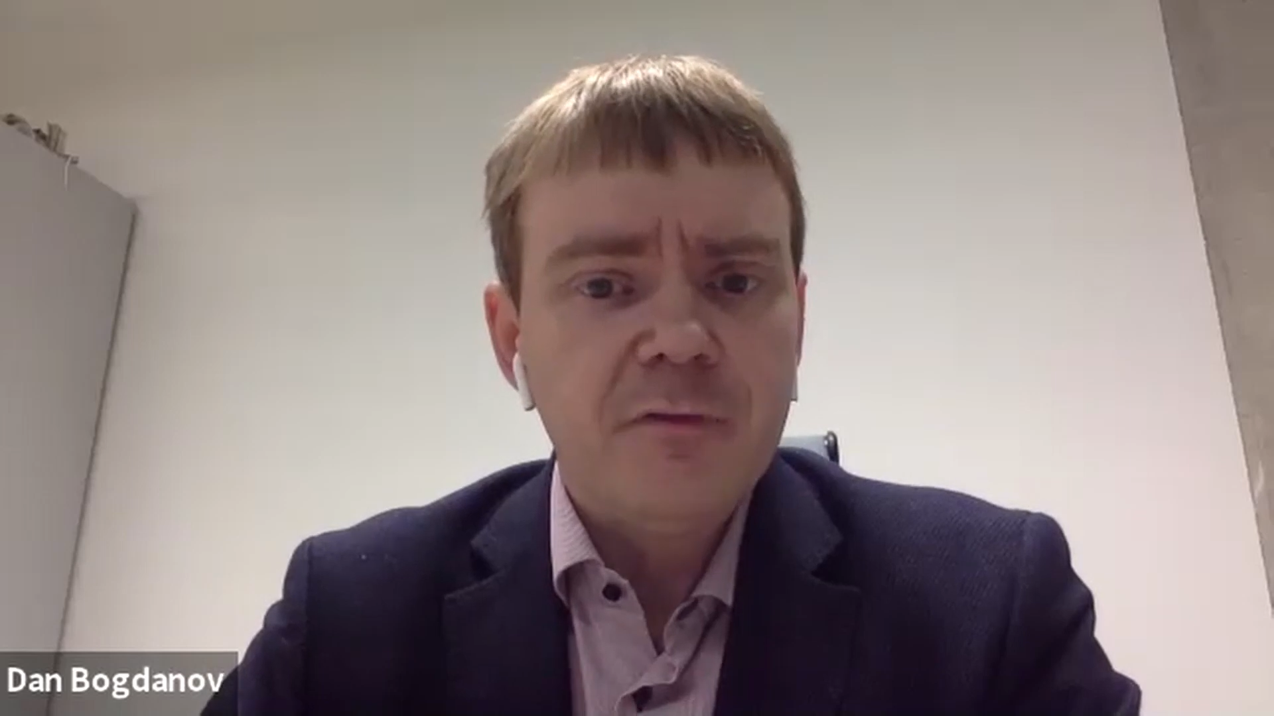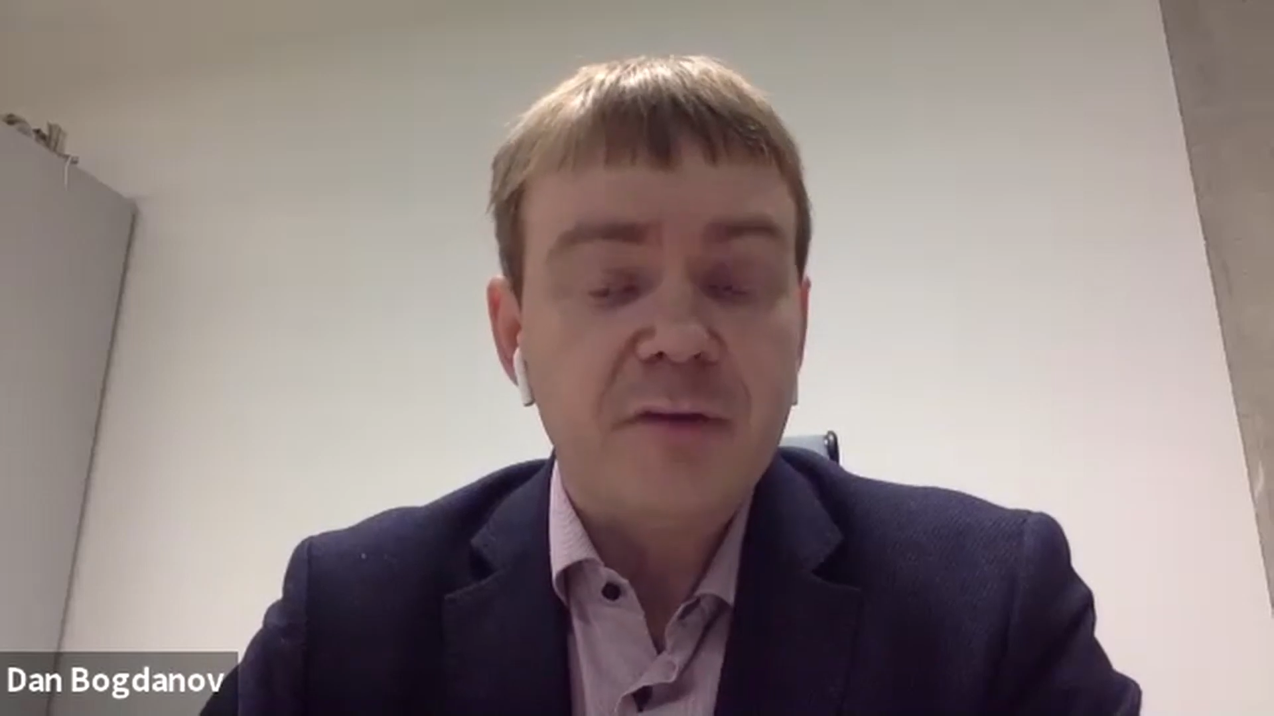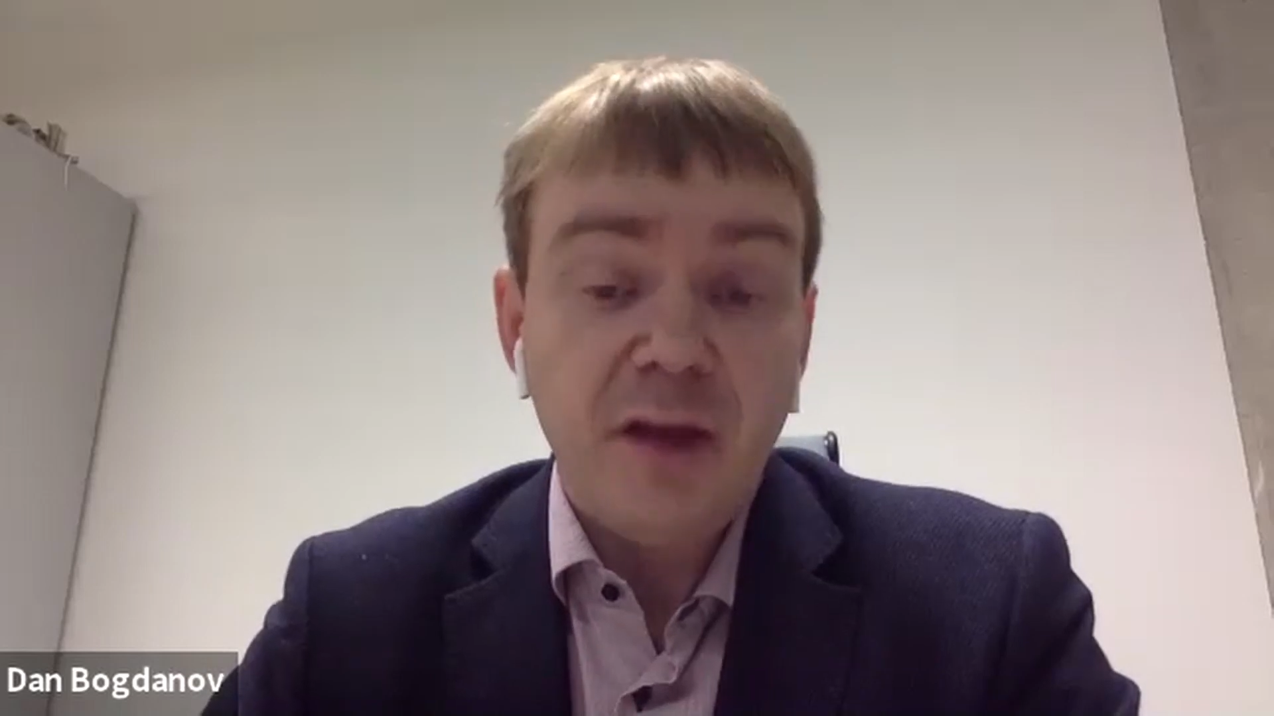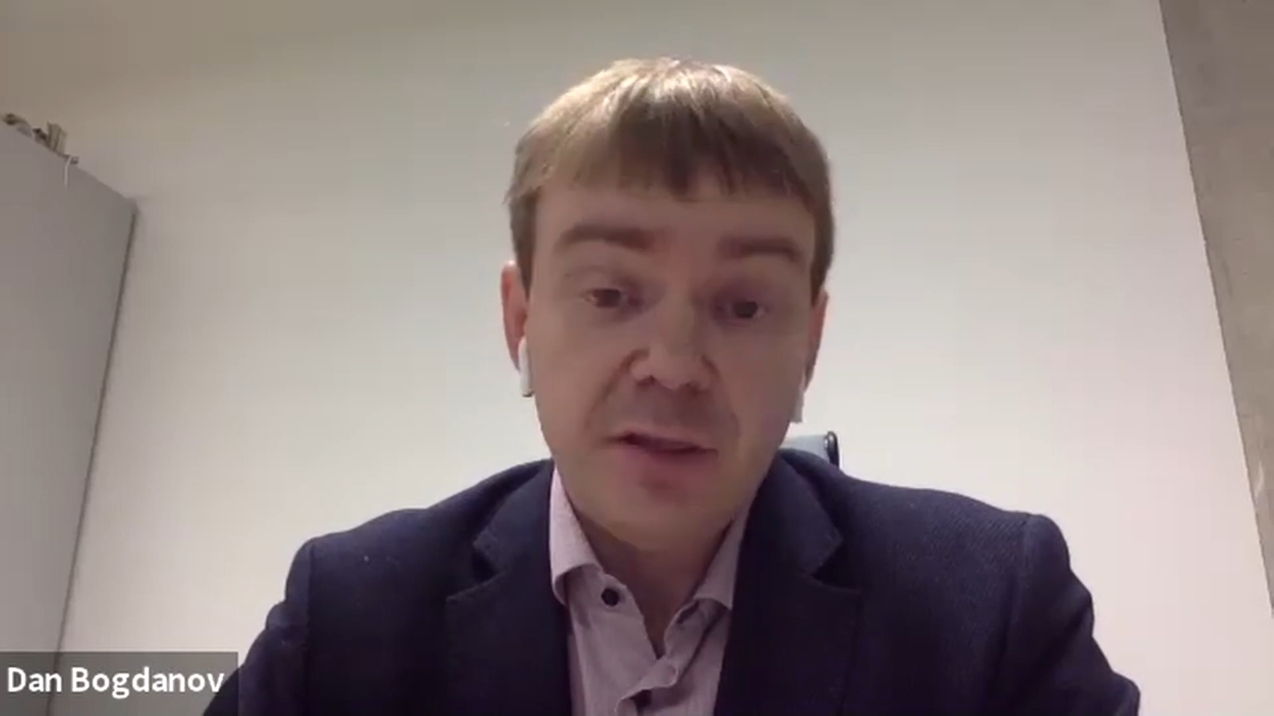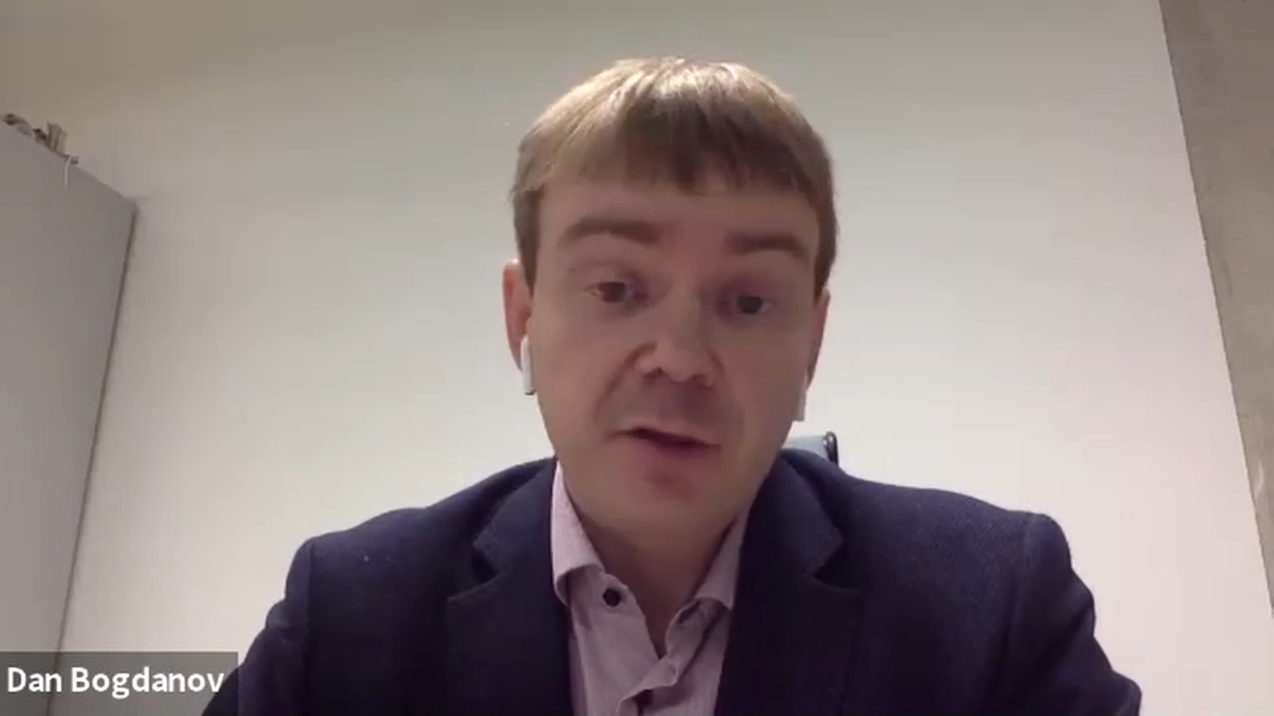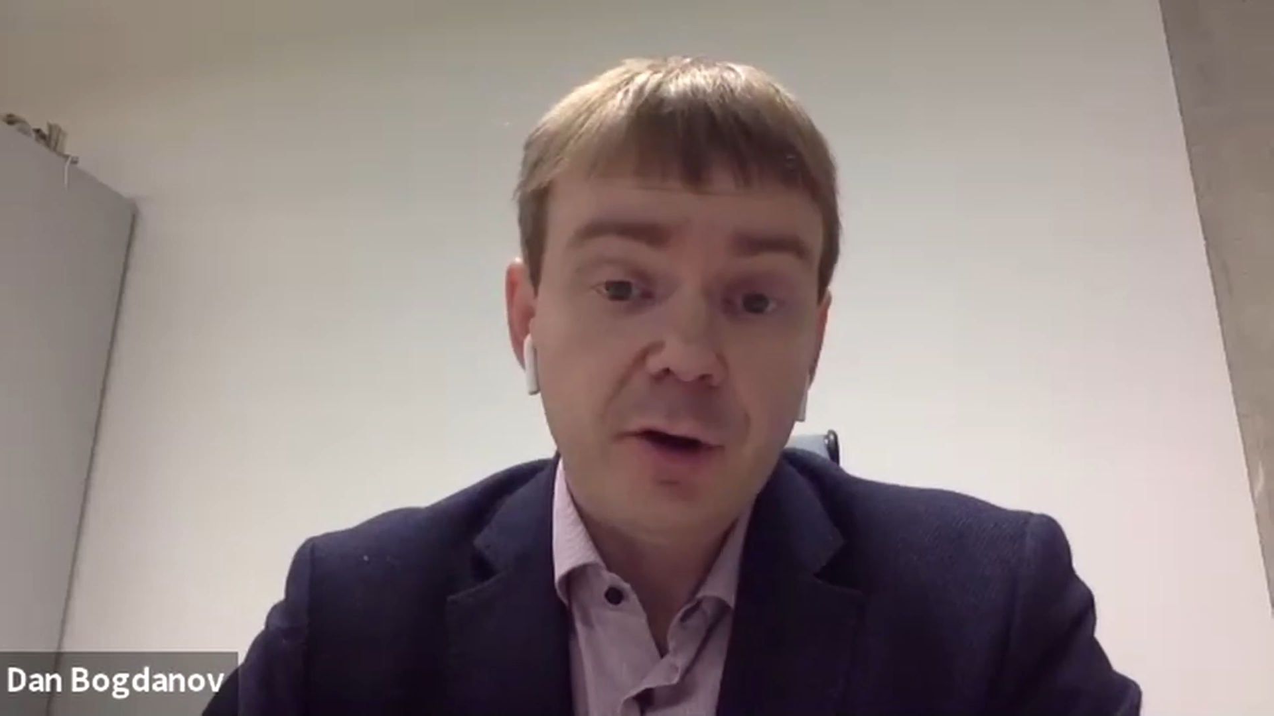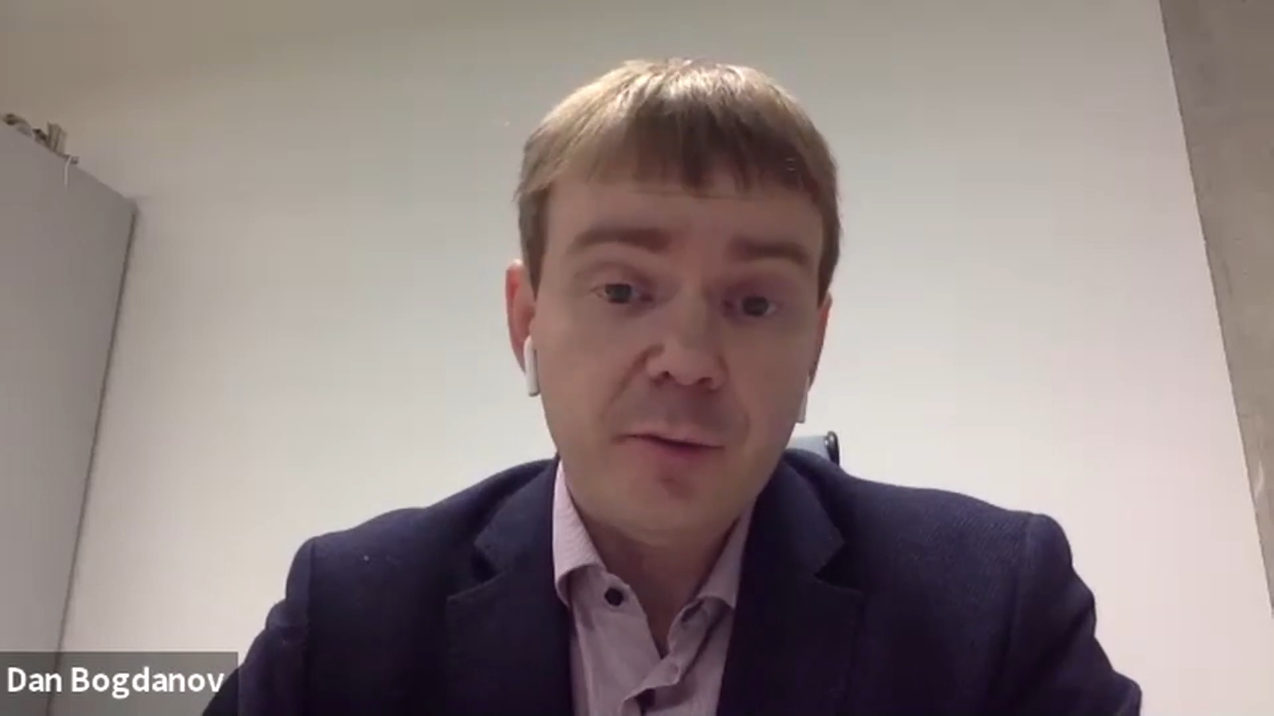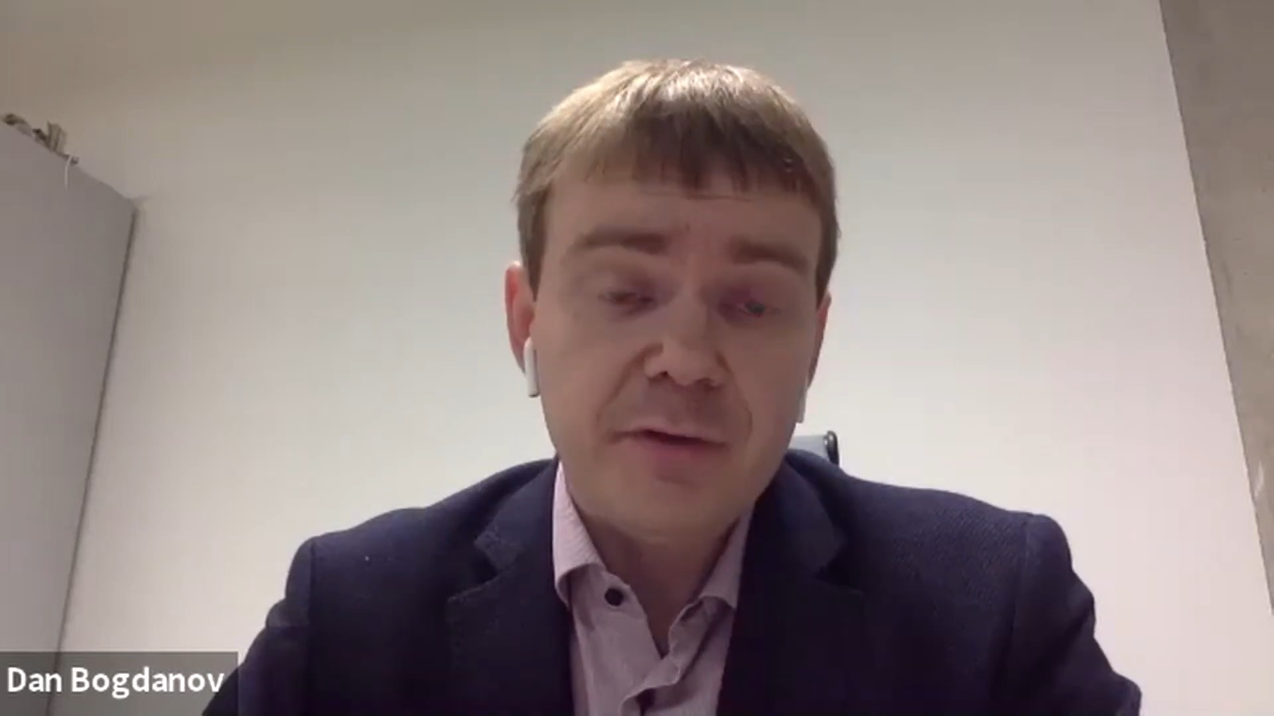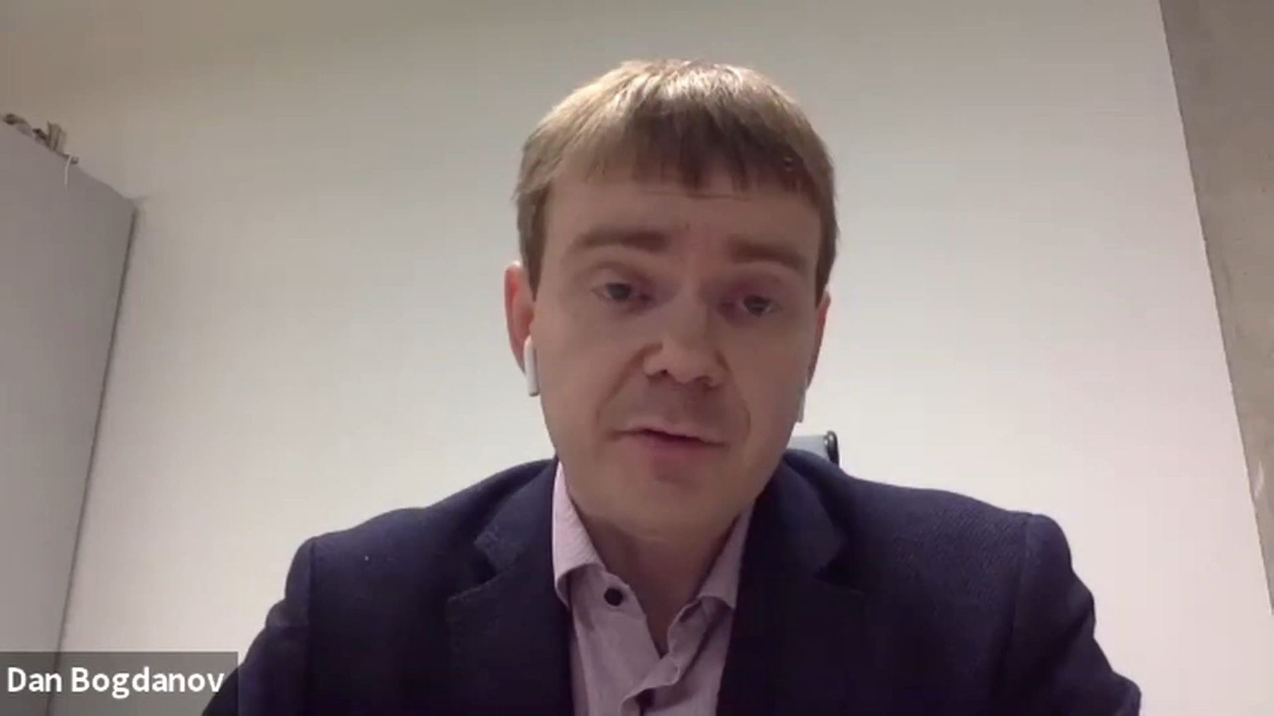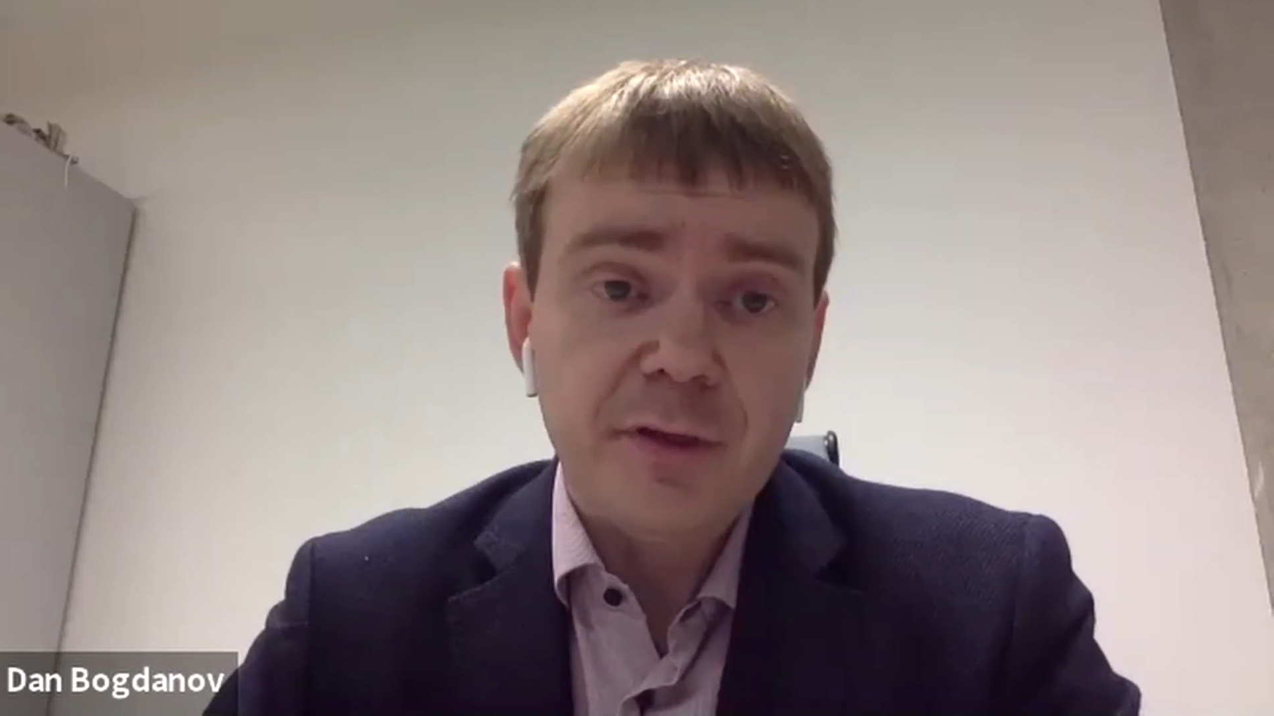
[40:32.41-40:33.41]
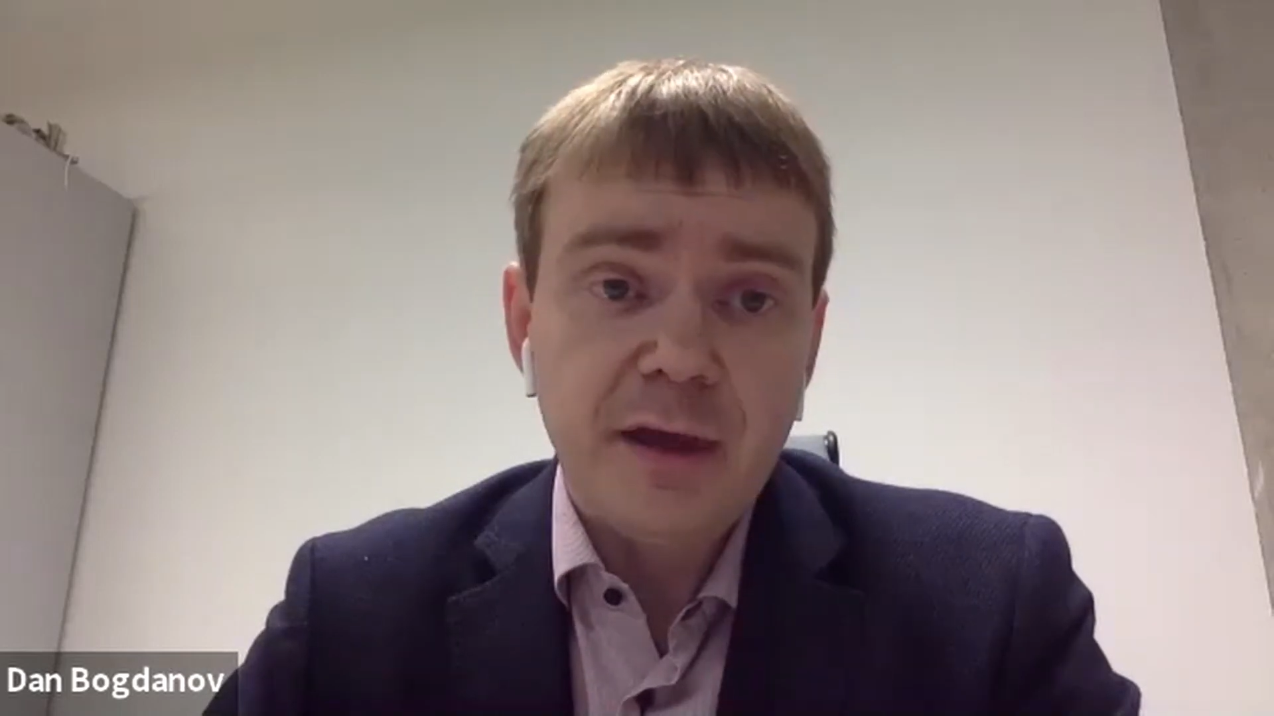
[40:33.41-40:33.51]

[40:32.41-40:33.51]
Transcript: then that's going to be the